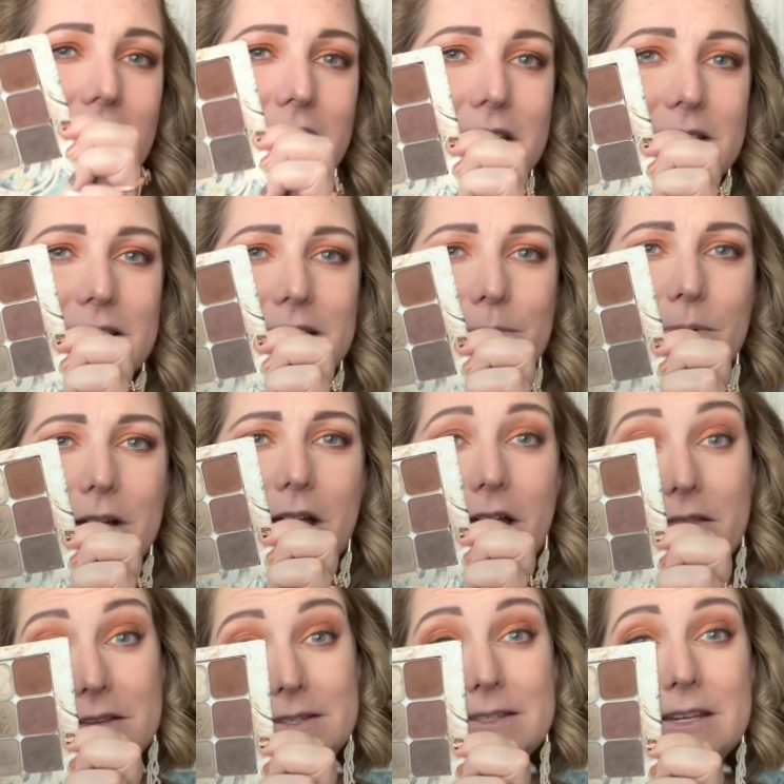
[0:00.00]
This is
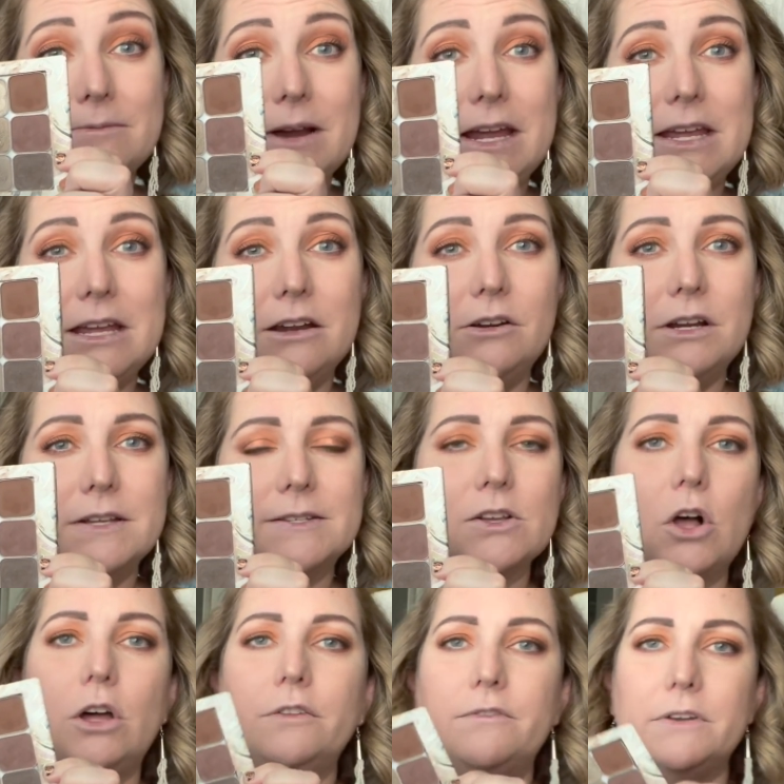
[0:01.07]
it right here. It is
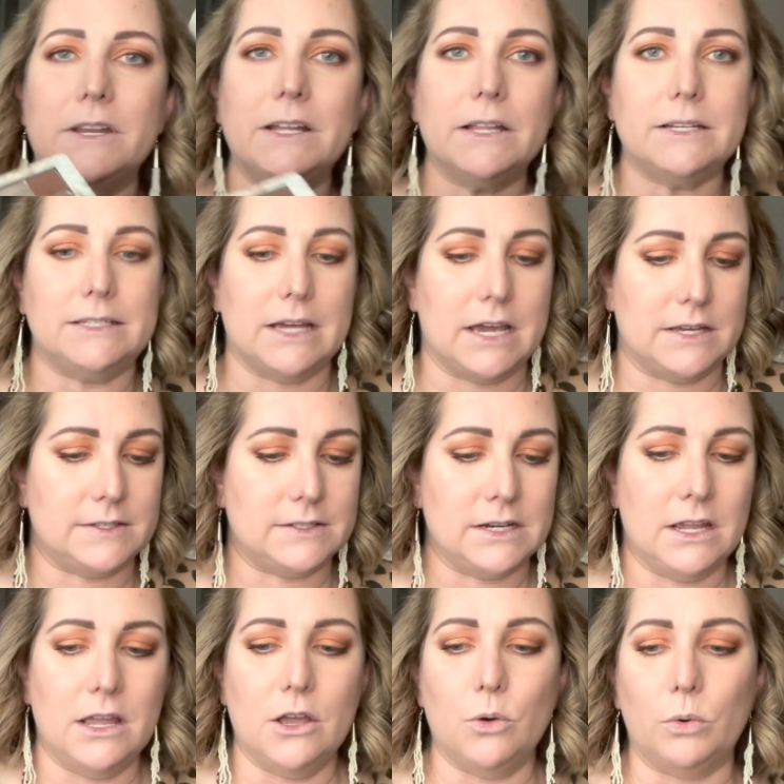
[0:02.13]
called Vanilla Dust.
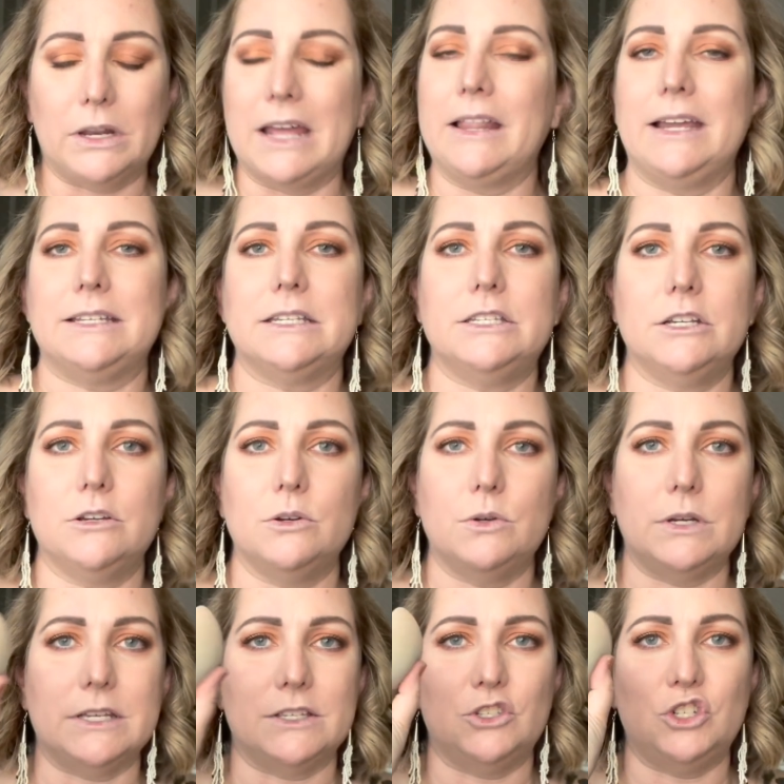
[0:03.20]
What I like to do
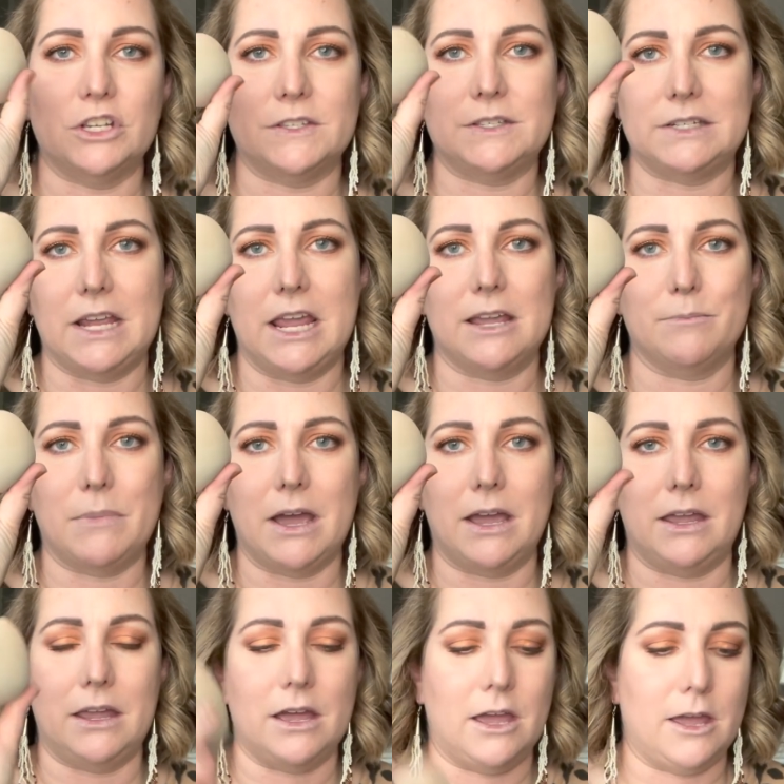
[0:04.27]
is just take
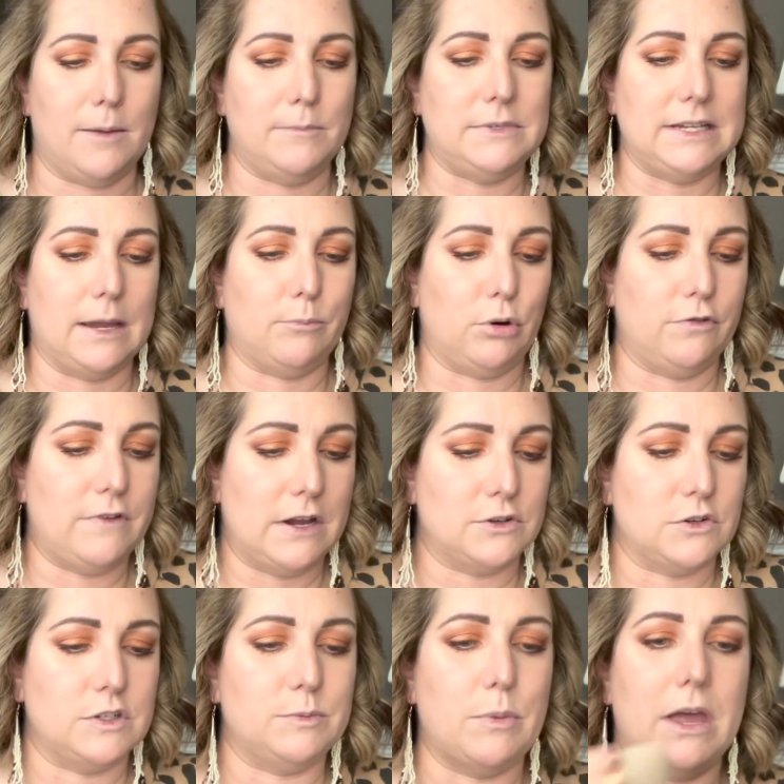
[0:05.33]
my damp
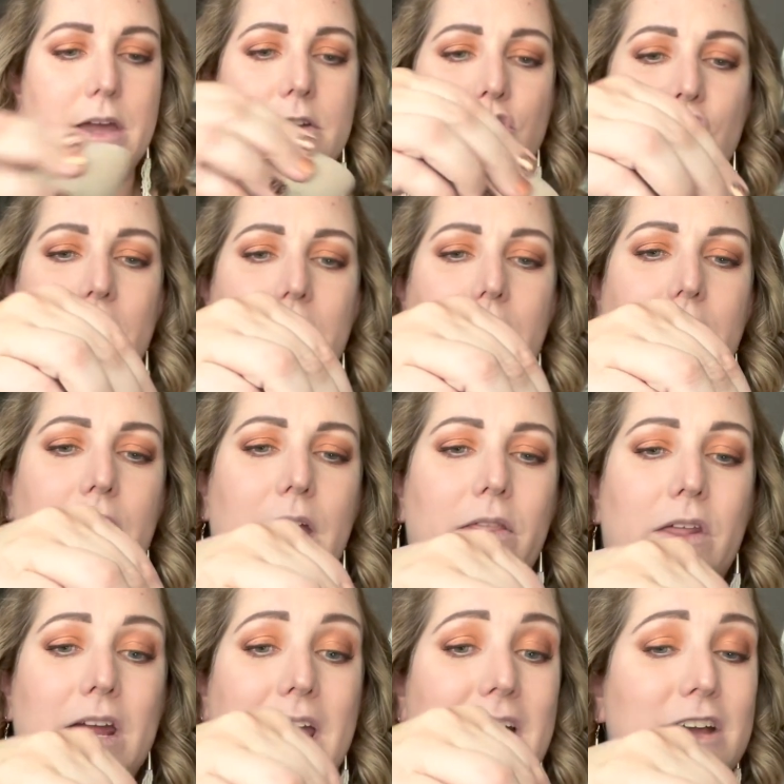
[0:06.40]
perfector sponge, and
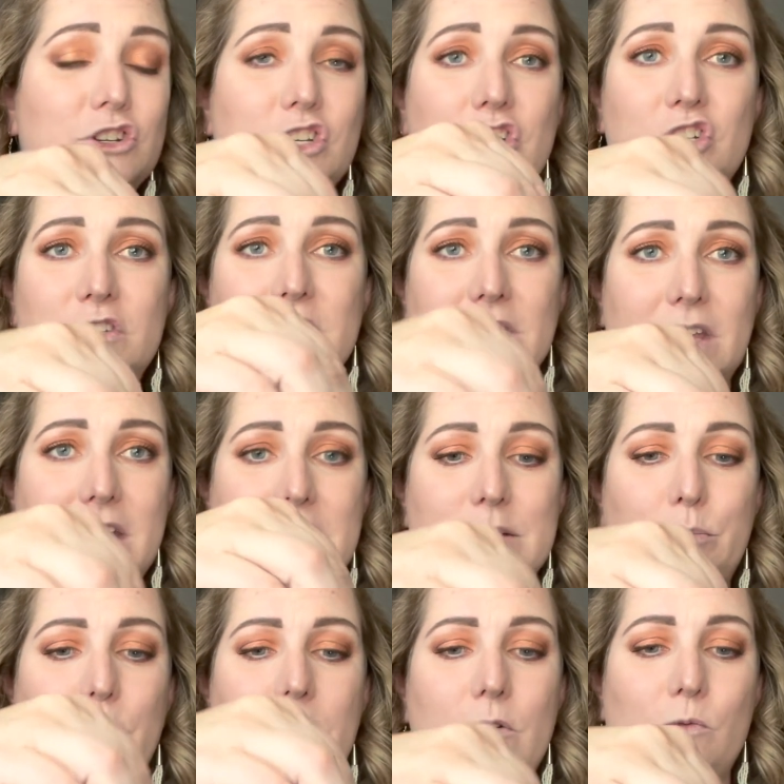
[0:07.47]
then I actually just like to
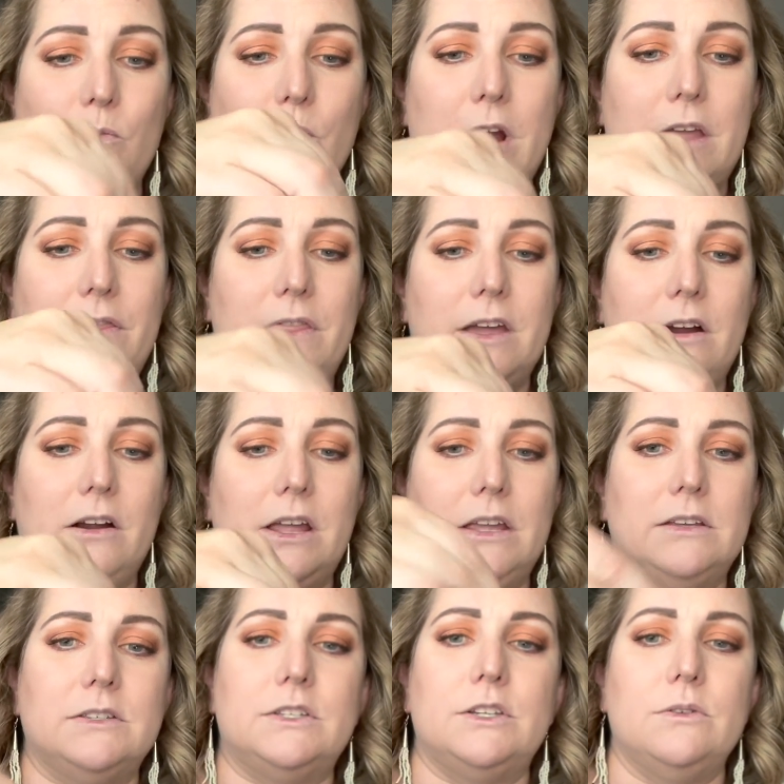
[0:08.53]
put it right there
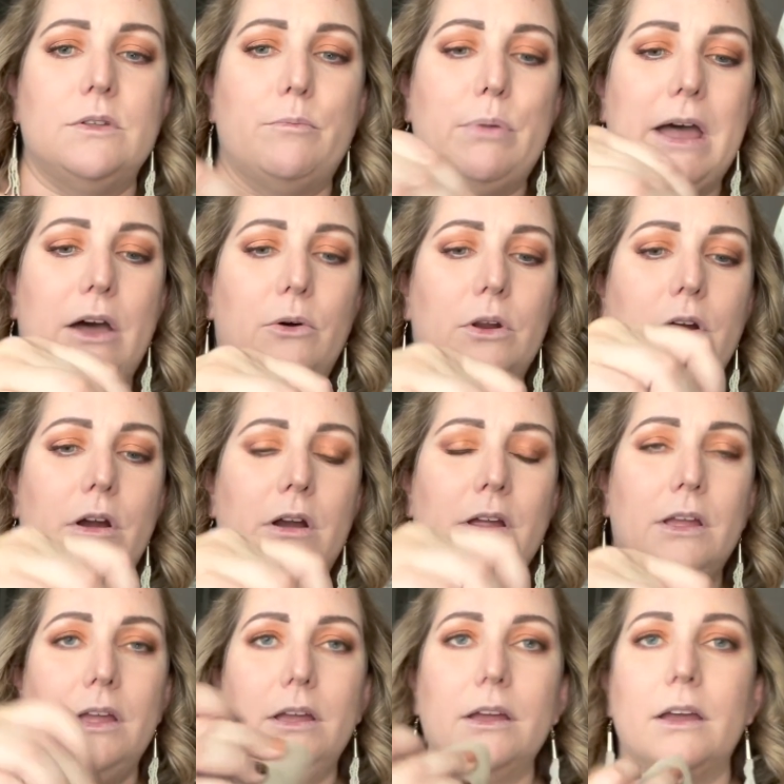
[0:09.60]
into the powder,
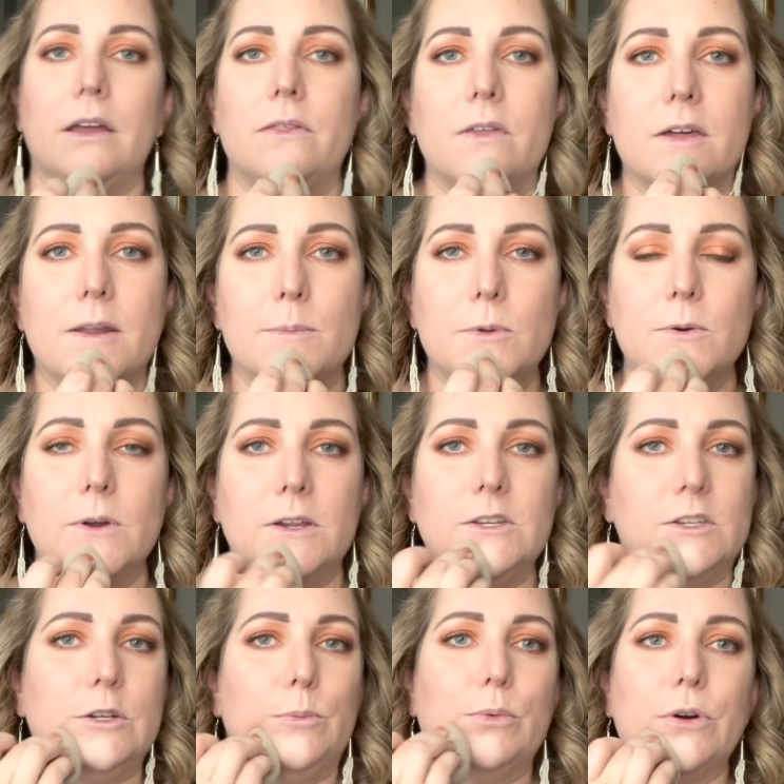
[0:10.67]
and then I'm going
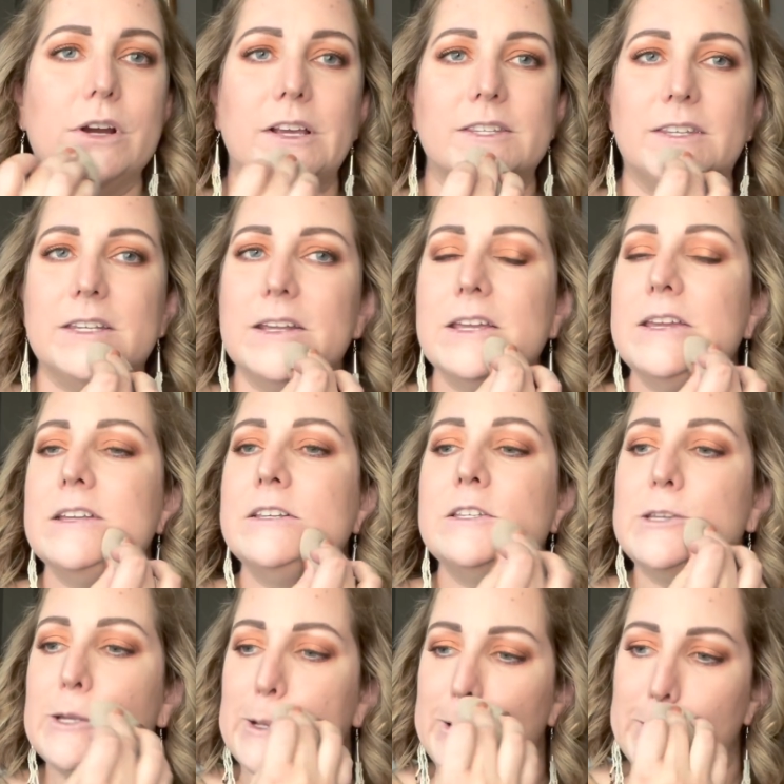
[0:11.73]
to press it
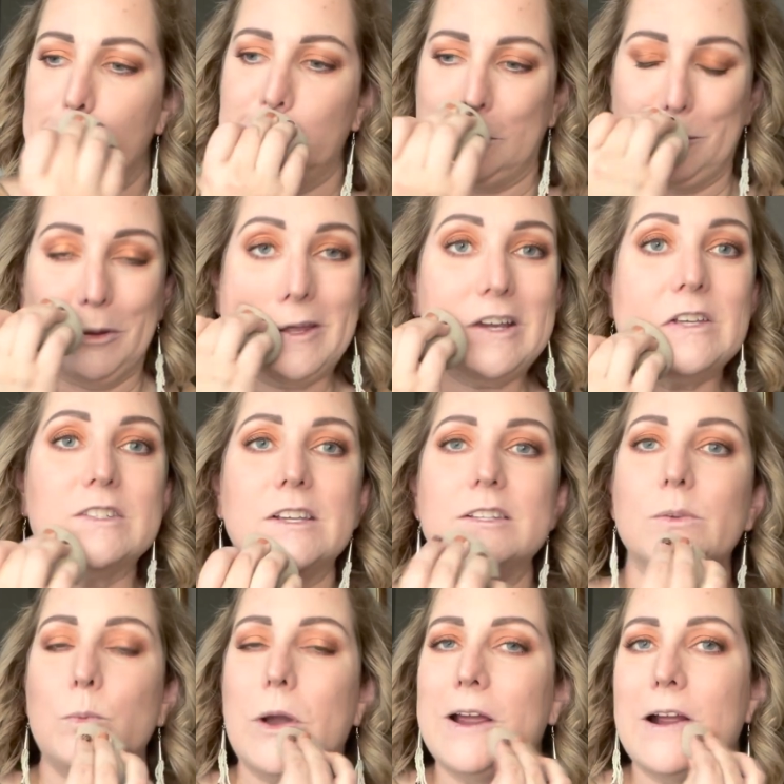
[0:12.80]
into the places
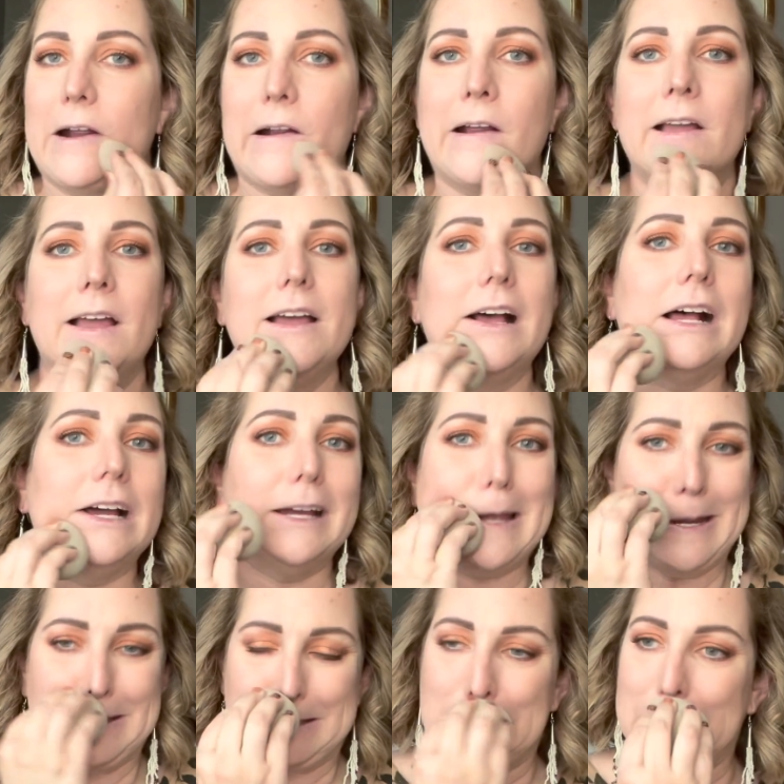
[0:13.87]
where
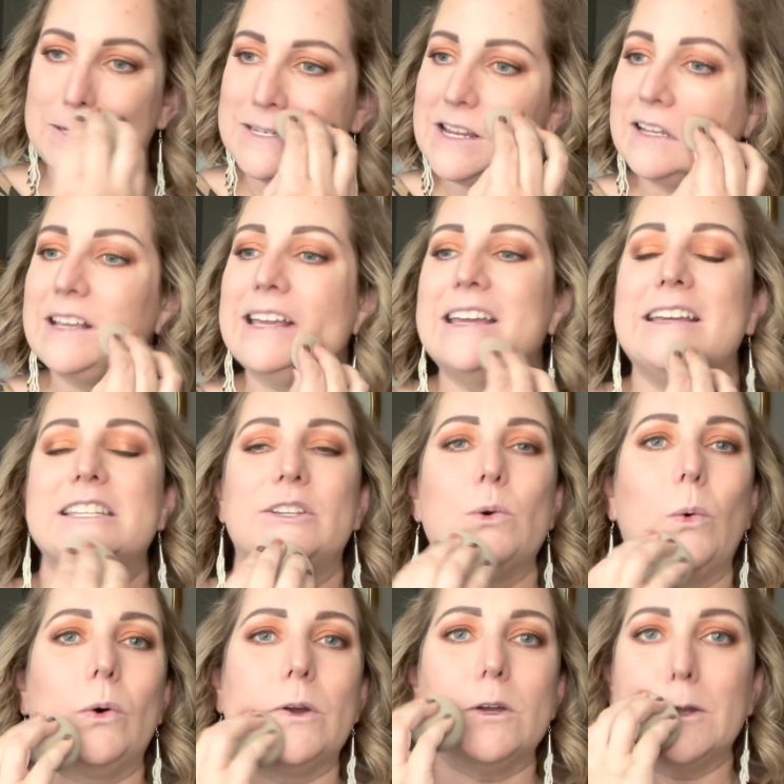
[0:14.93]
I tend to get
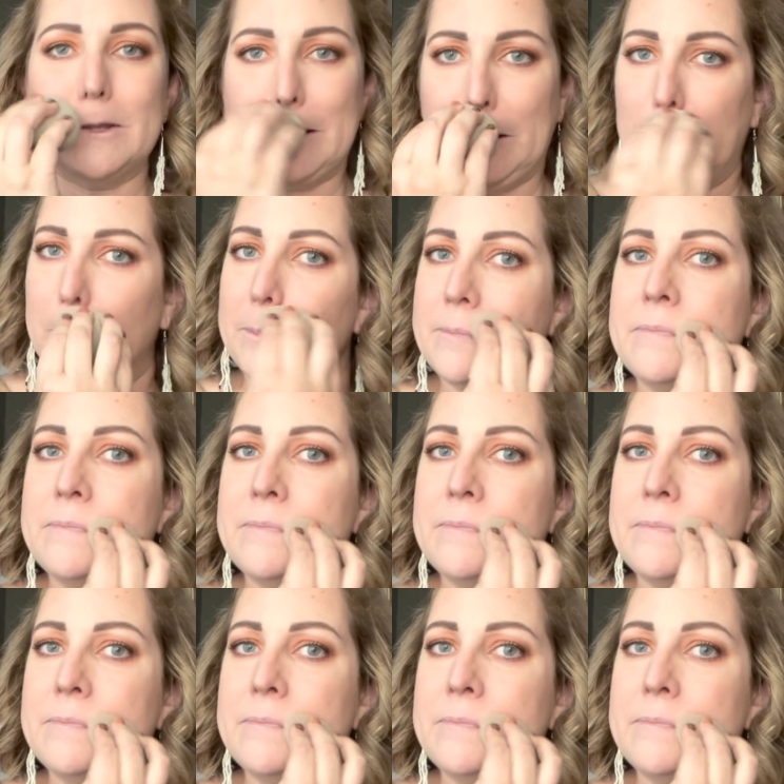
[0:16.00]
oily.